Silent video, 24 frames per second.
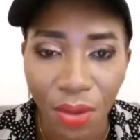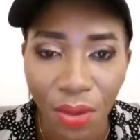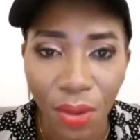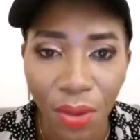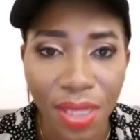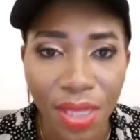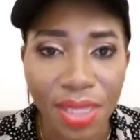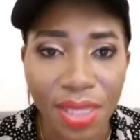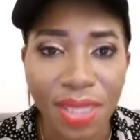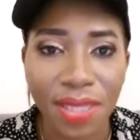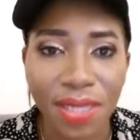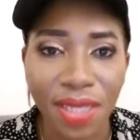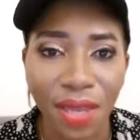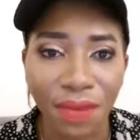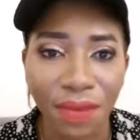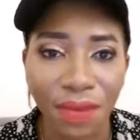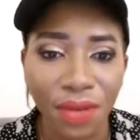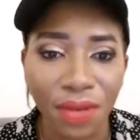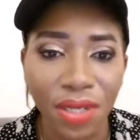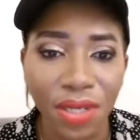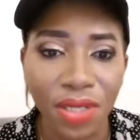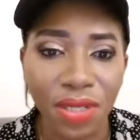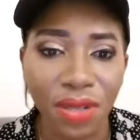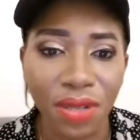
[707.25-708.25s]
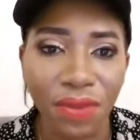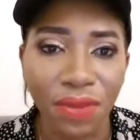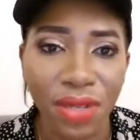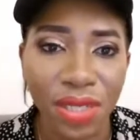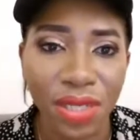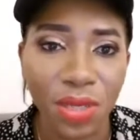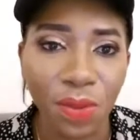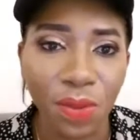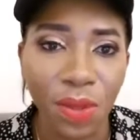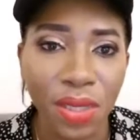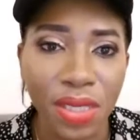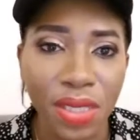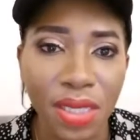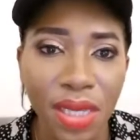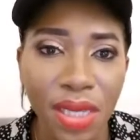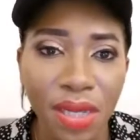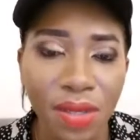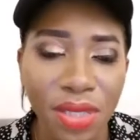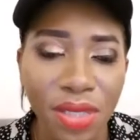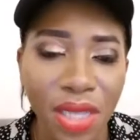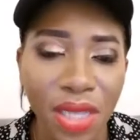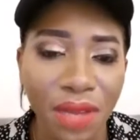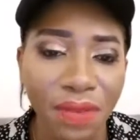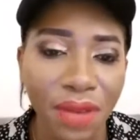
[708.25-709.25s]
Okay, since I finished university, what
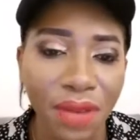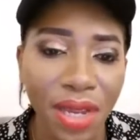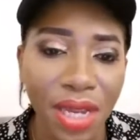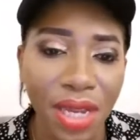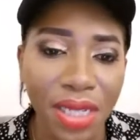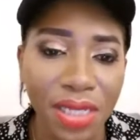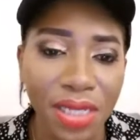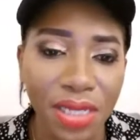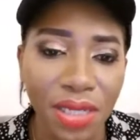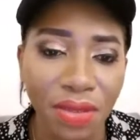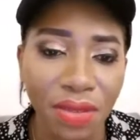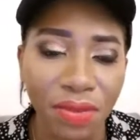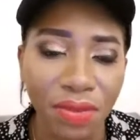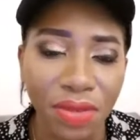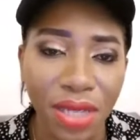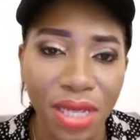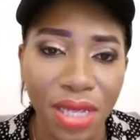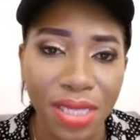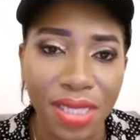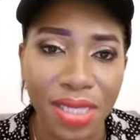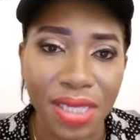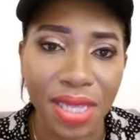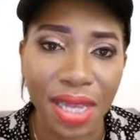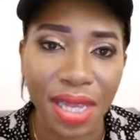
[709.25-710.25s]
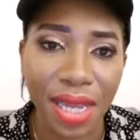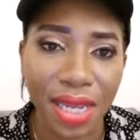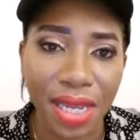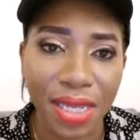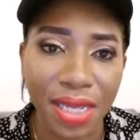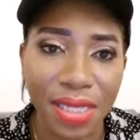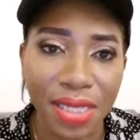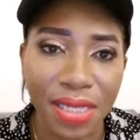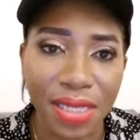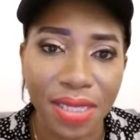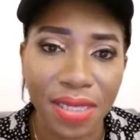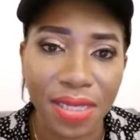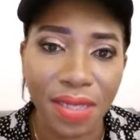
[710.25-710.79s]
else have I achieved aside